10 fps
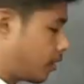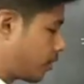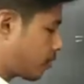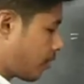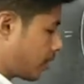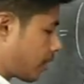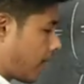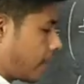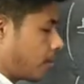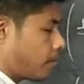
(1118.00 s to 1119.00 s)
this one is
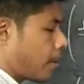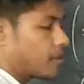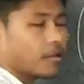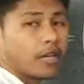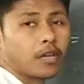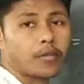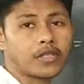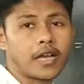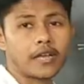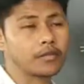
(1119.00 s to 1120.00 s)
I into I, so that
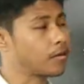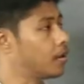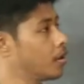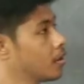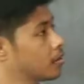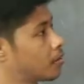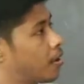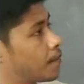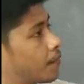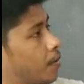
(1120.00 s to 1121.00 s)
means I square. So
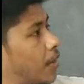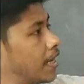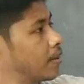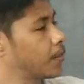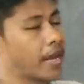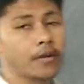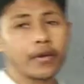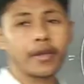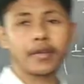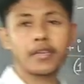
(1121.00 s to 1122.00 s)
after multiplying,
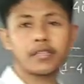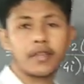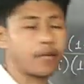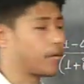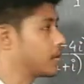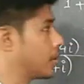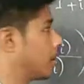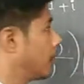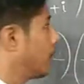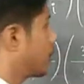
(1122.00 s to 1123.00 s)
we get this type of result.
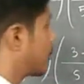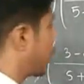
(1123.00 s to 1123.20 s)
So